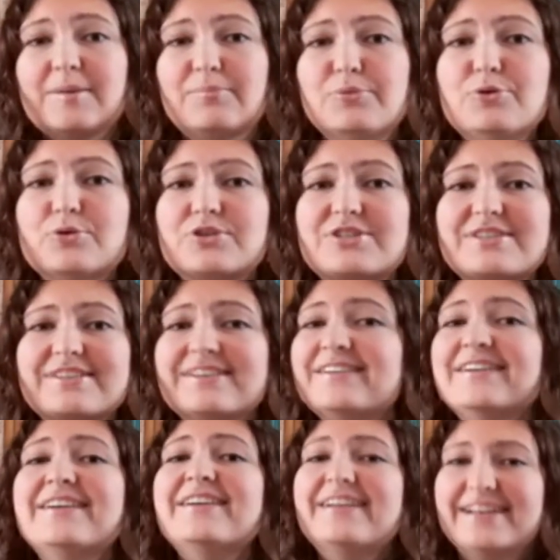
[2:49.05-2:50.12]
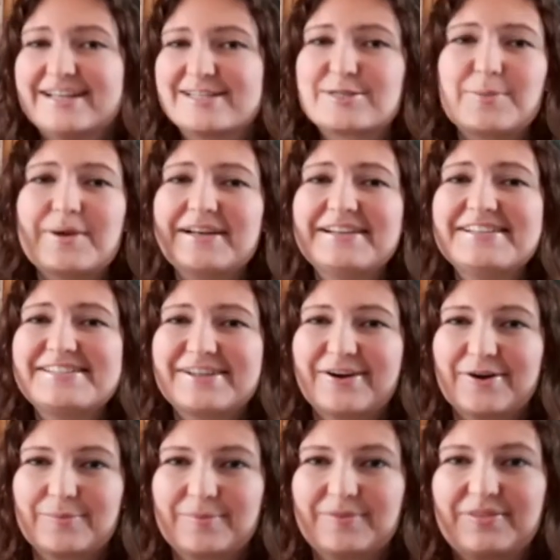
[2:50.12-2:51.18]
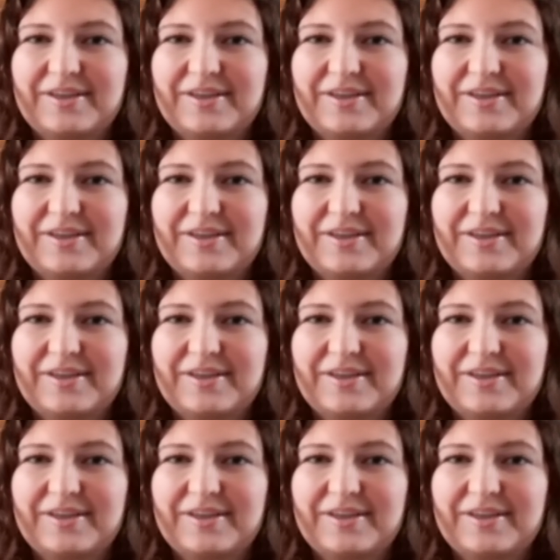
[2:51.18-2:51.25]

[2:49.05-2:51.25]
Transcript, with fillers: books. Let's quickly start with